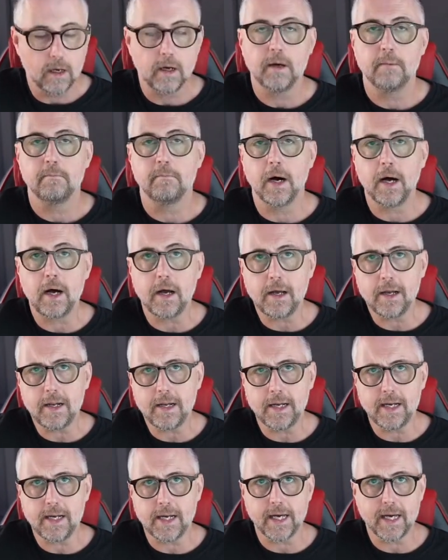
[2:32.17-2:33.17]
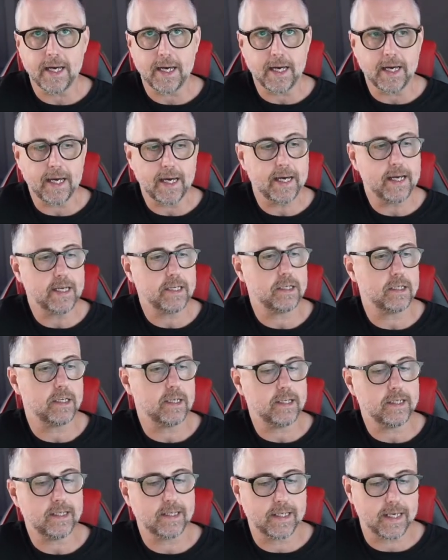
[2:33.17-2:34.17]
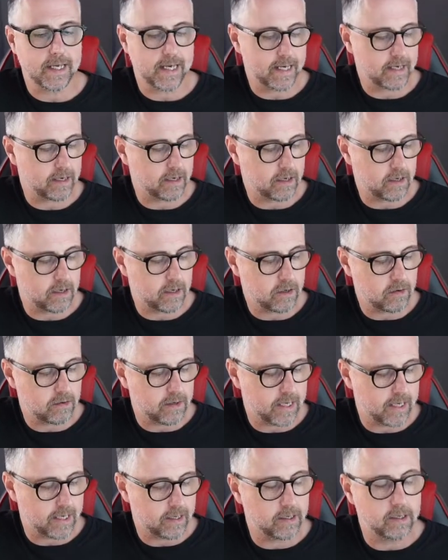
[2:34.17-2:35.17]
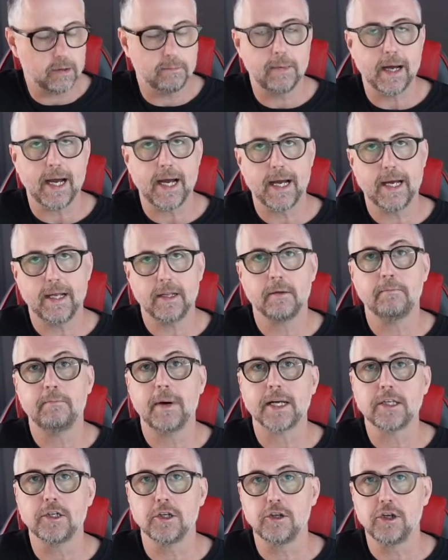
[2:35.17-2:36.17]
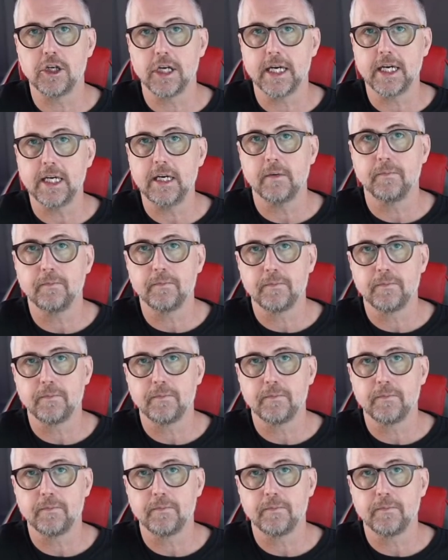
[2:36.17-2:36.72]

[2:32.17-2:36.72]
Molly is a singer in the band. Back to G.